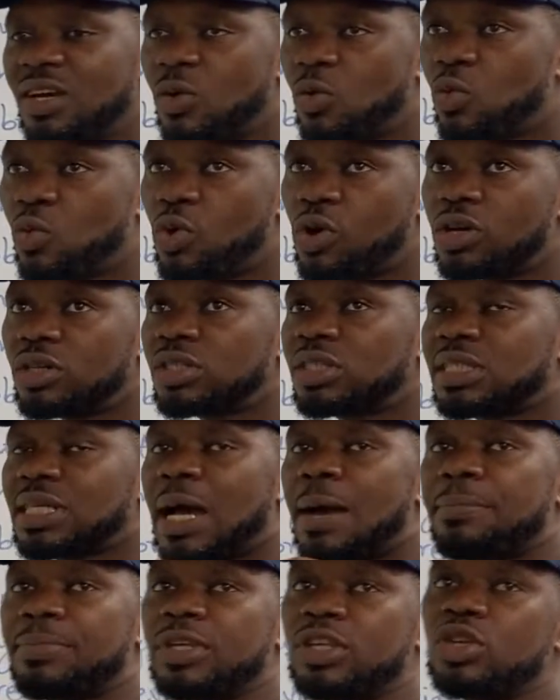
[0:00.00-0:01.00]
Words
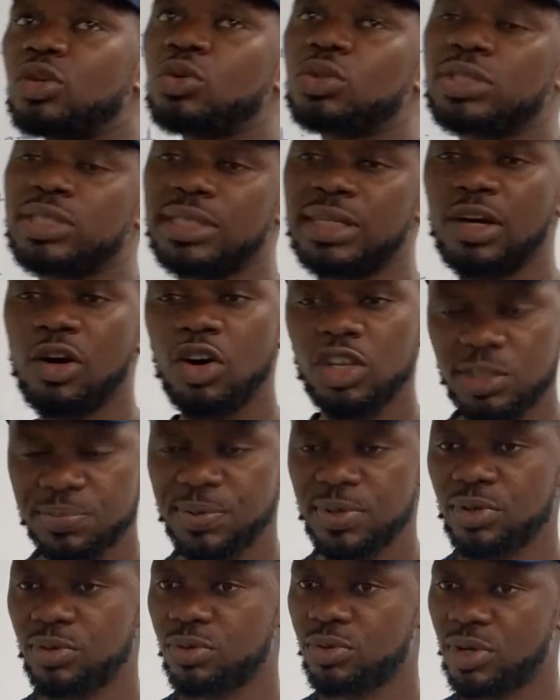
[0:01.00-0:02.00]
can be used in a
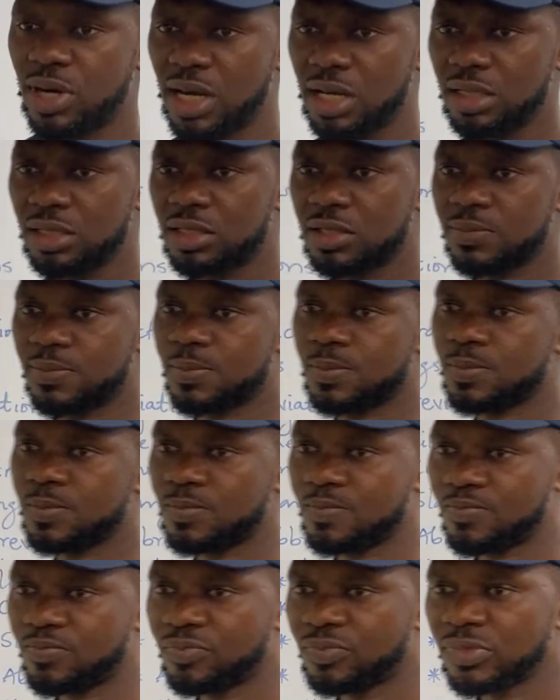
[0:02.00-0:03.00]
hospital, right?
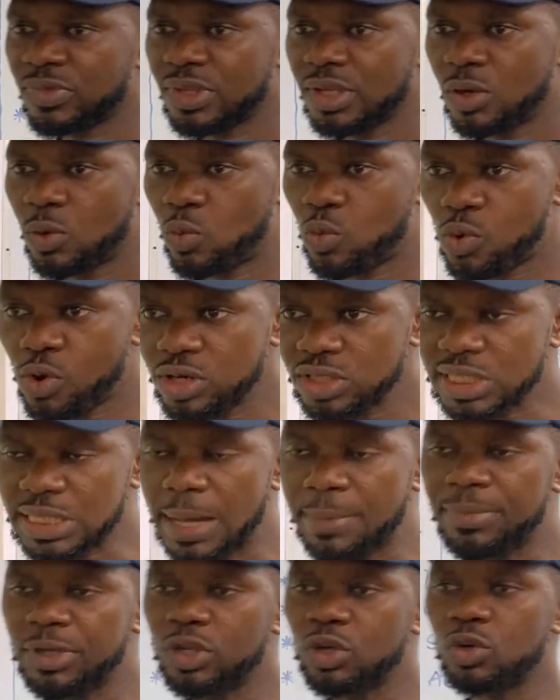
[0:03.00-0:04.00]
Words
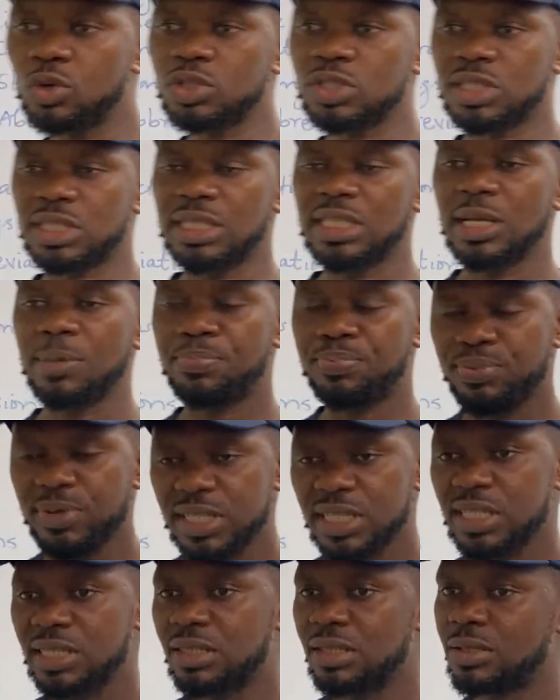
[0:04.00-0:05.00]
can be used in a
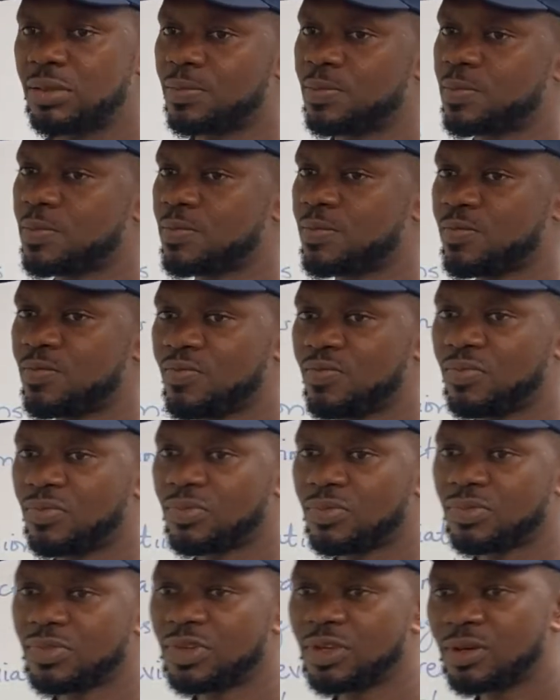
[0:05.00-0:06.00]
prison.
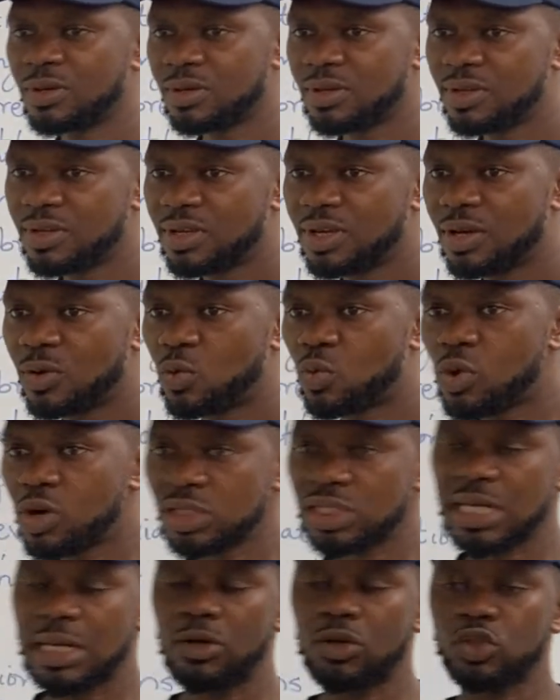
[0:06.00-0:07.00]

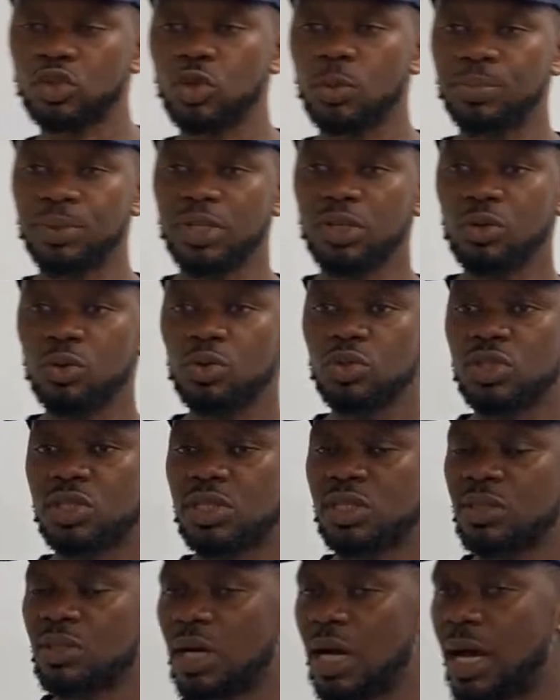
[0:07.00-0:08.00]
Words can also be
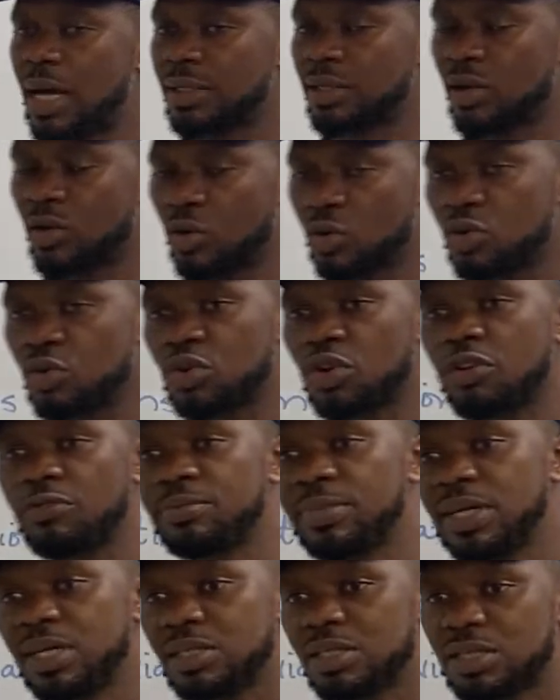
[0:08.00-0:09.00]
used at local
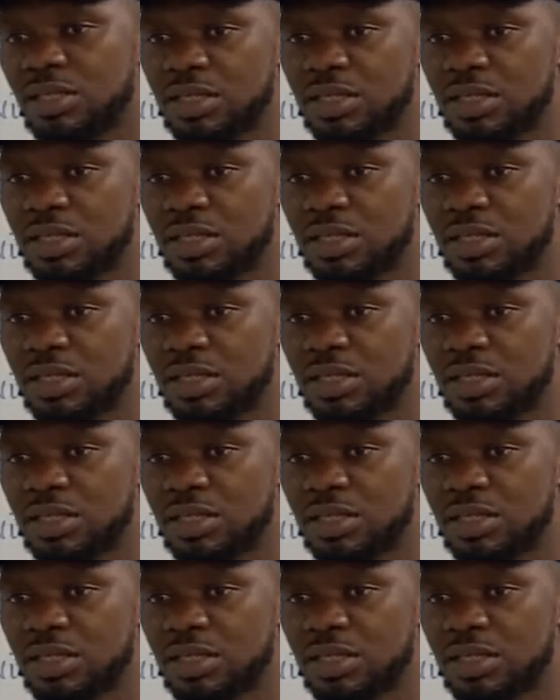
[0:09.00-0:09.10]
government